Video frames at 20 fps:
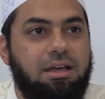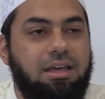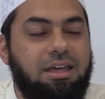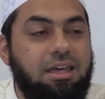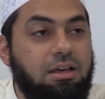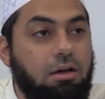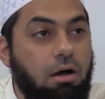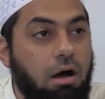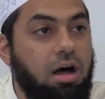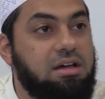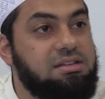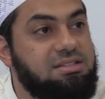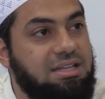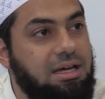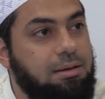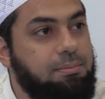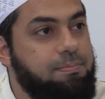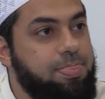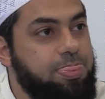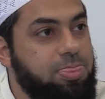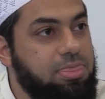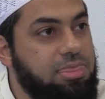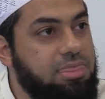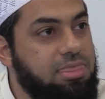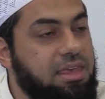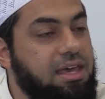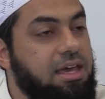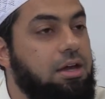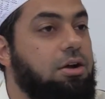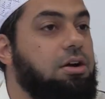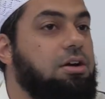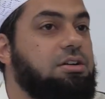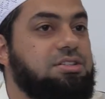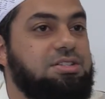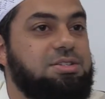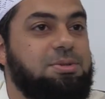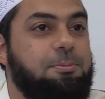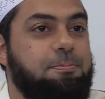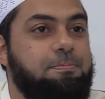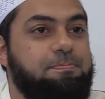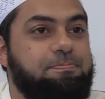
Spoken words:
He caused them to get hurt.